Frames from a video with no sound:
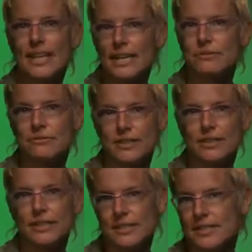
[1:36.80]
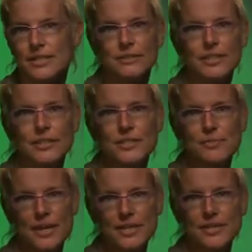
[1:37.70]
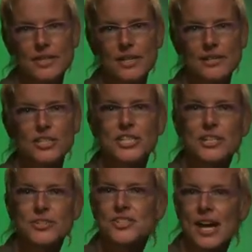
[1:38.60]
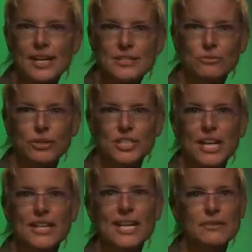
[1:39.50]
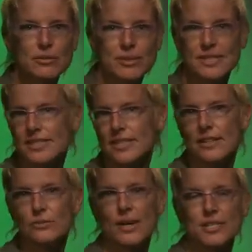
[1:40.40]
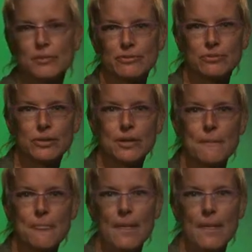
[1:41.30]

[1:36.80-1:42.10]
light filled interior space, the sheer size of which had never been seen in the West before.